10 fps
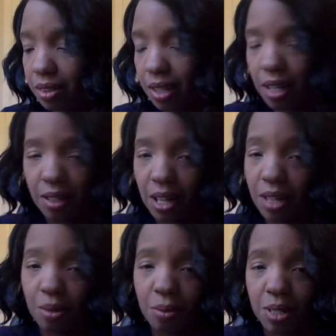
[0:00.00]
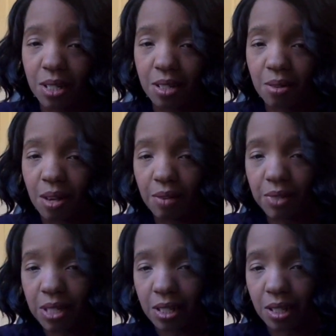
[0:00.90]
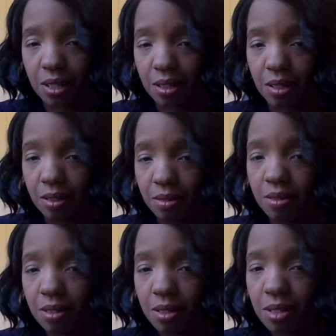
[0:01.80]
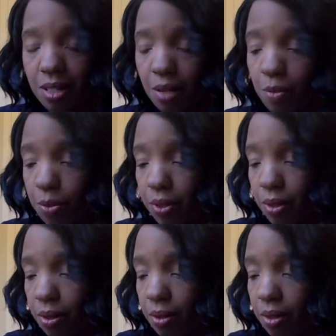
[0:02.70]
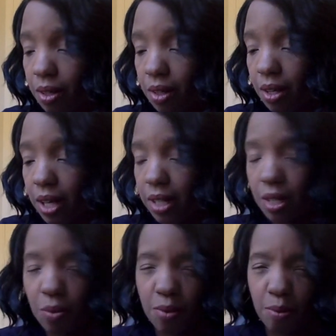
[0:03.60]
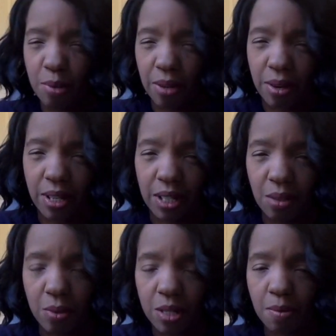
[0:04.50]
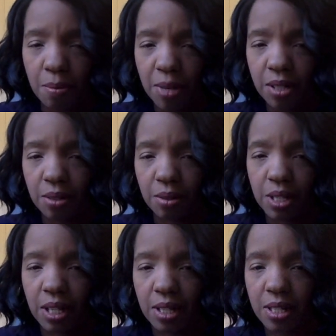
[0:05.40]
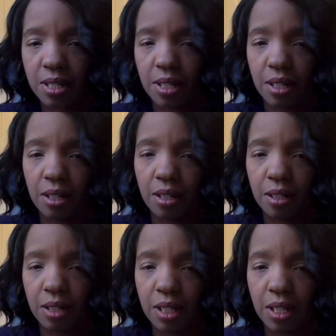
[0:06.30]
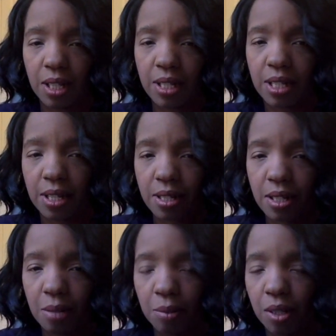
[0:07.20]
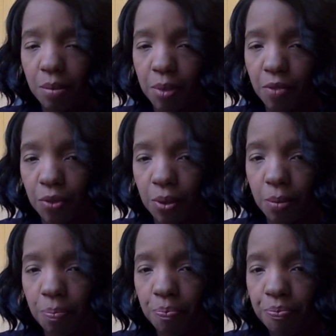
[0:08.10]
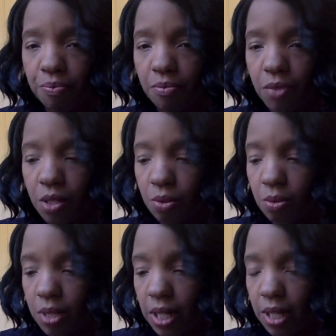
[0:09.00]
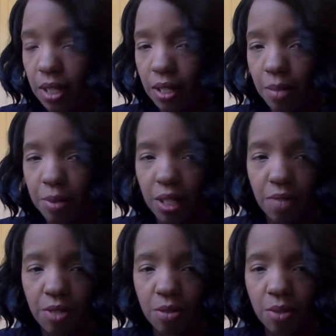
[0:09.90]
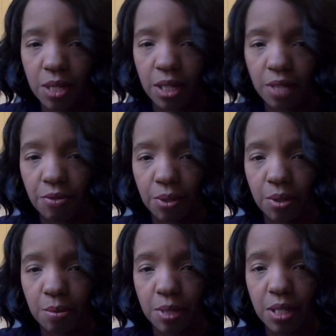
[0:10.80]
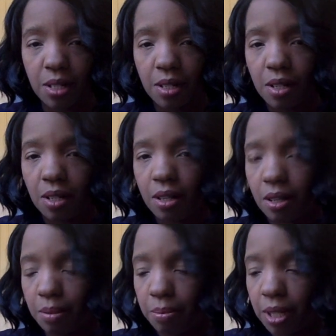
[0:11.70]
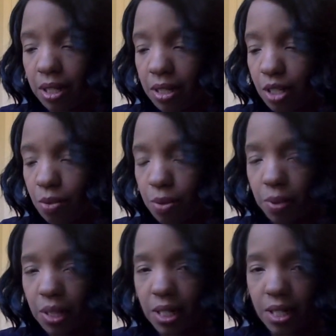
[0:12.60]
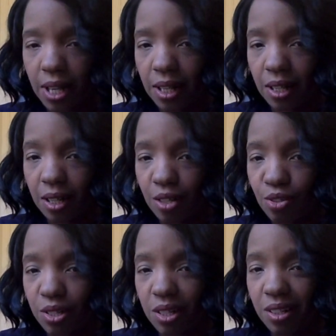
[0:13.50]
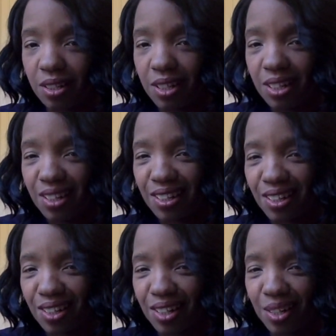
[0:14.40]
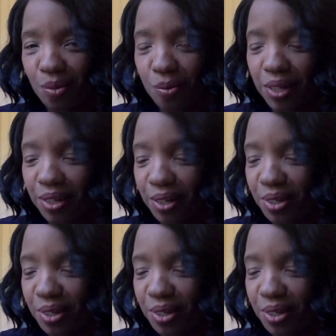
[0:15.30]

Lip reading: They had their reasons, so obviously it stems with her. I think we'll have a better idea once my mother takes the DNA test, and I'm gonna pay for her to take it. I'm gonna give it to her as a gift for Christmas, because she was really excited and interested in where